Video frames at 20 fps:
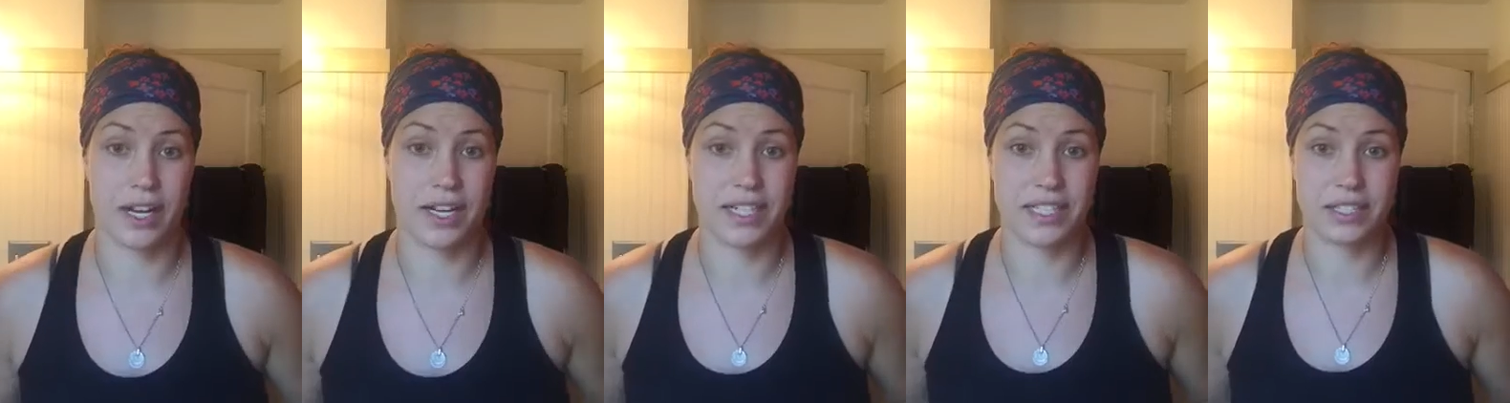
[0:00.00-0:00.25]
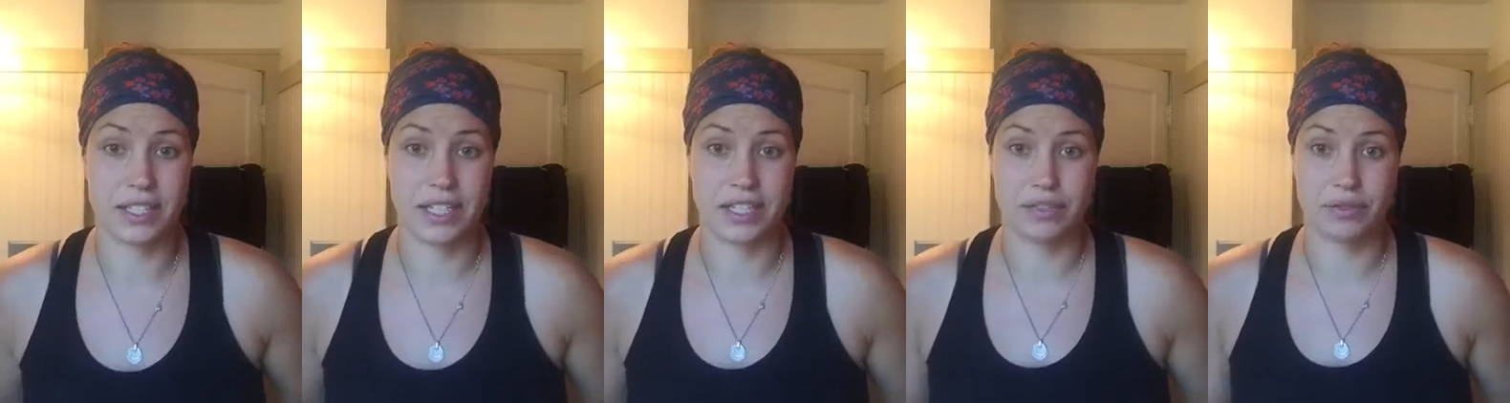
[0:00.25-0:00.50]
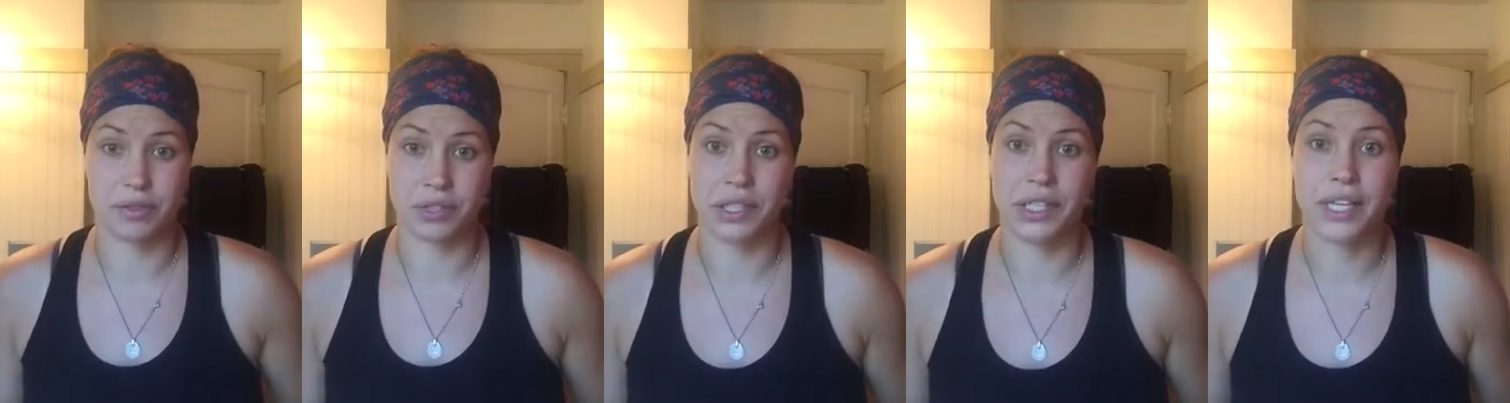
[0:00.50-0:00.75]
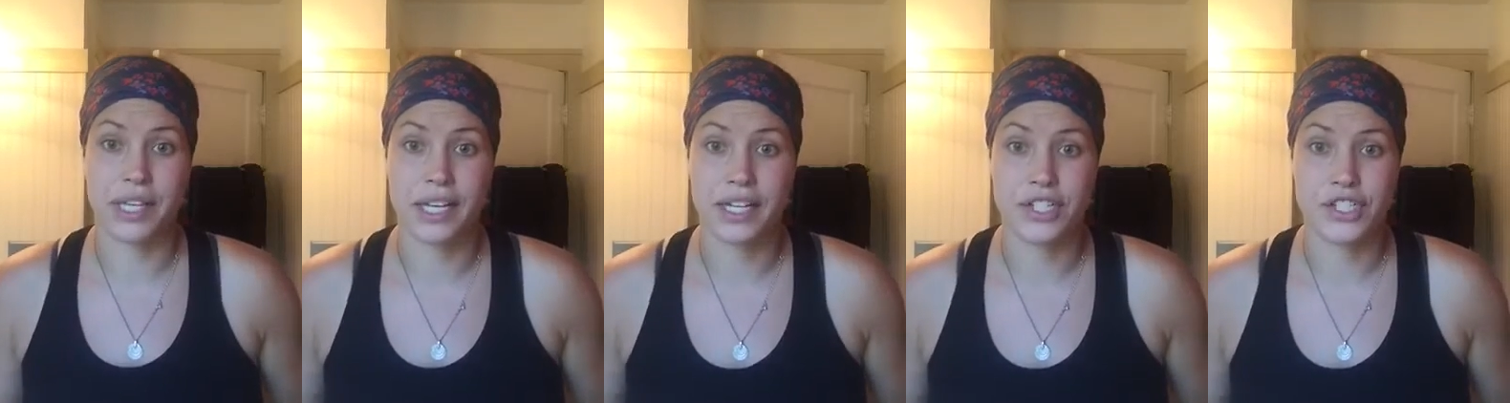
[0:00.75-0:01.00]
and it gets
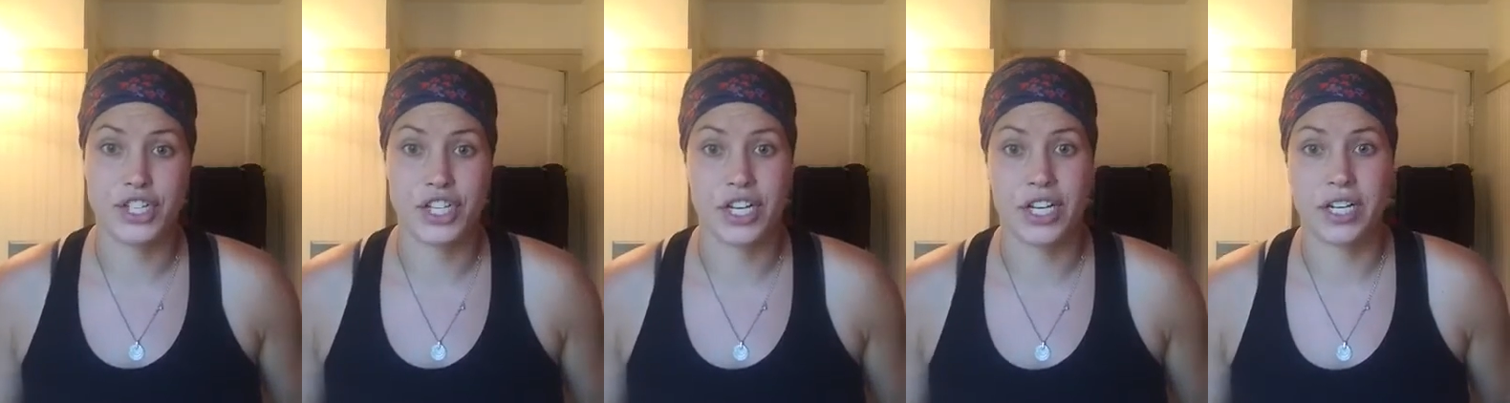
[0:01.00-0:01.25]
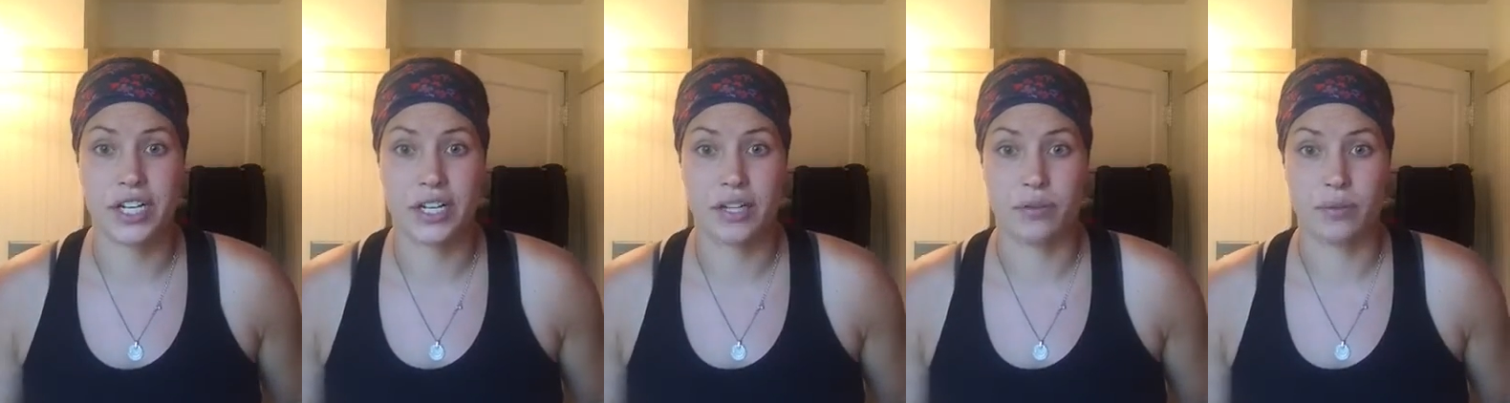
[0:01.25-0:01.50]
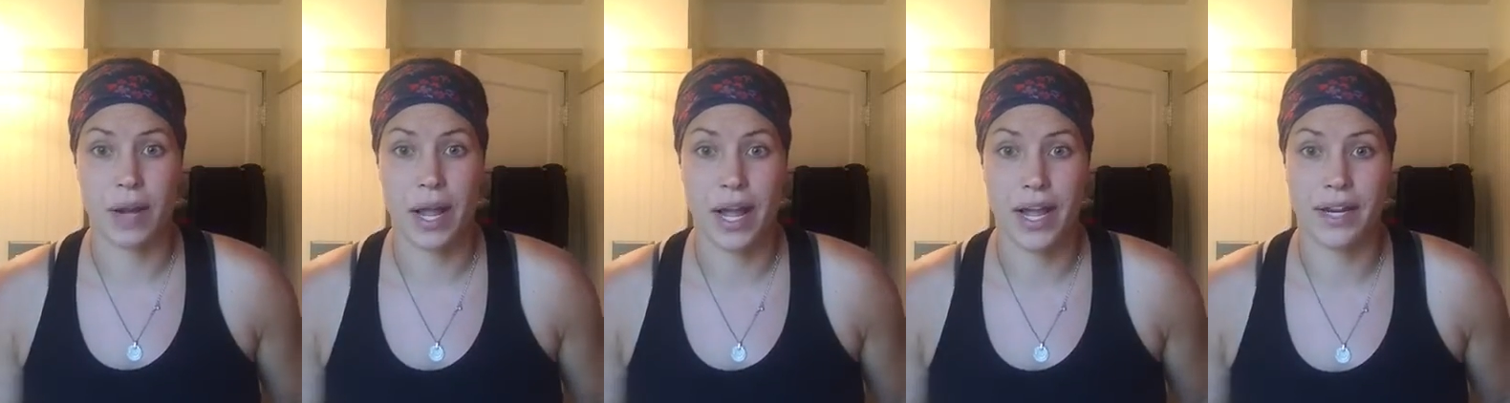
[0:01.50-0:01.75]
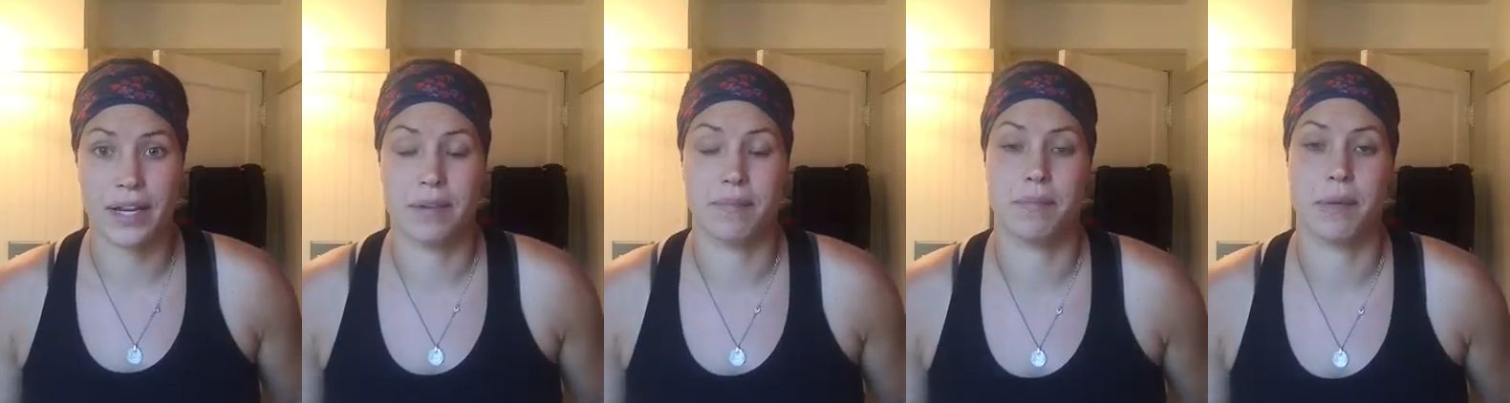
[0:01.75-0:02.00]
really itchy and
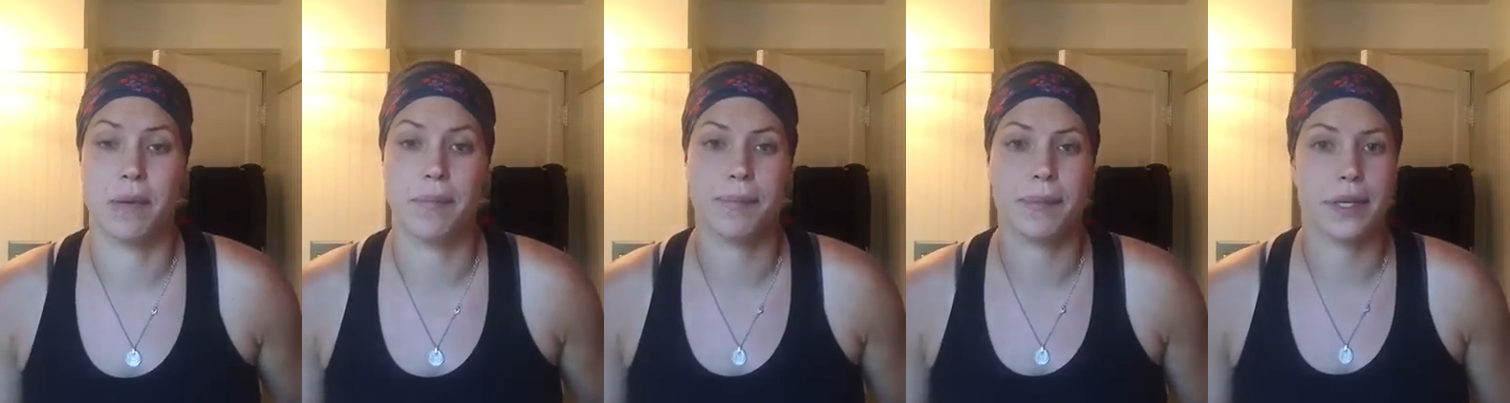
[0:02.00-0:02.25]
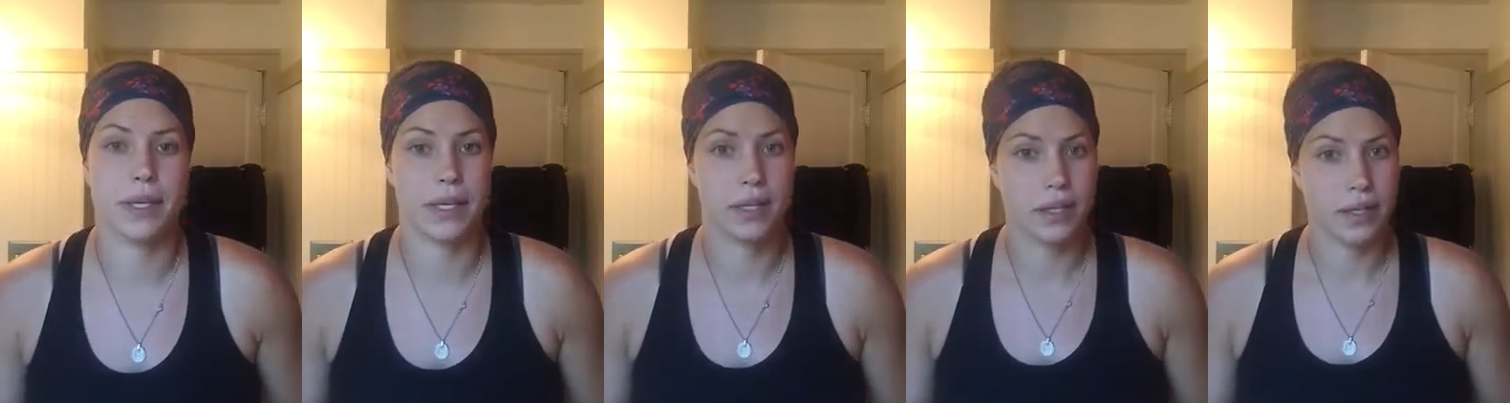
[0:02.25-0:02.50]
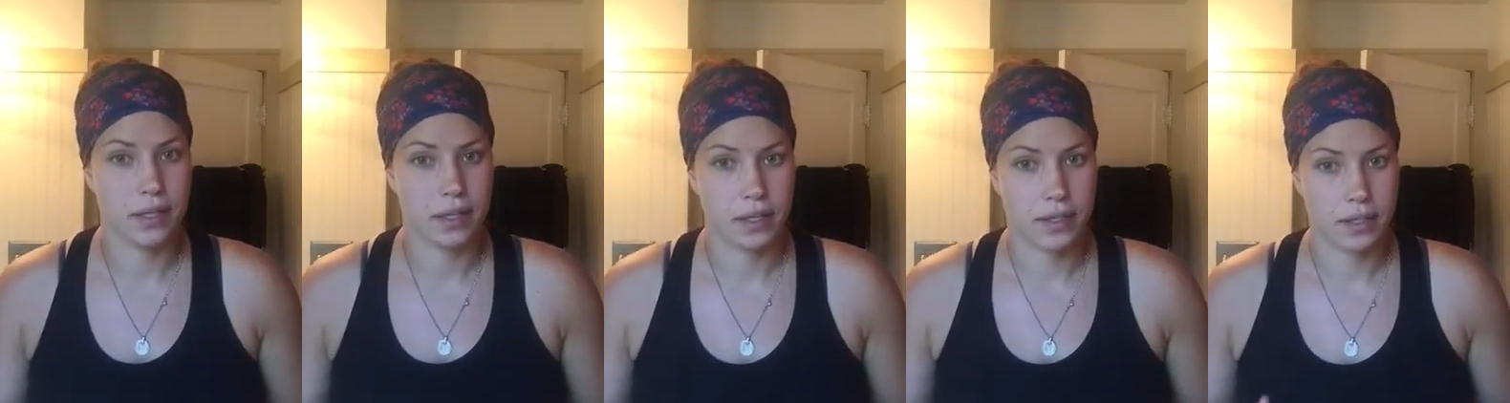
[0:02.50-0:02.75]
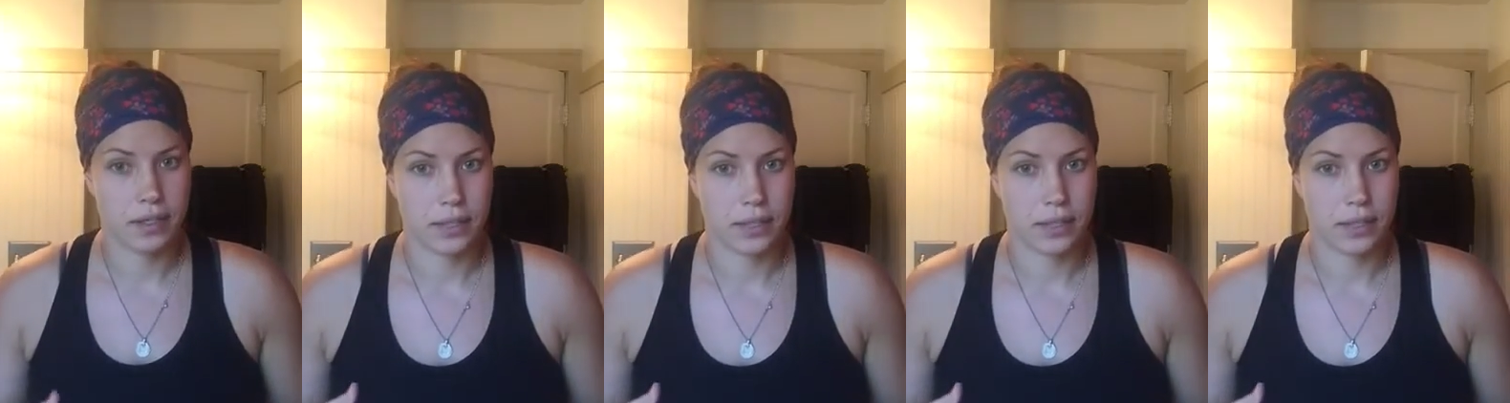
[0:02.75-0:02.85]
red and bumpy,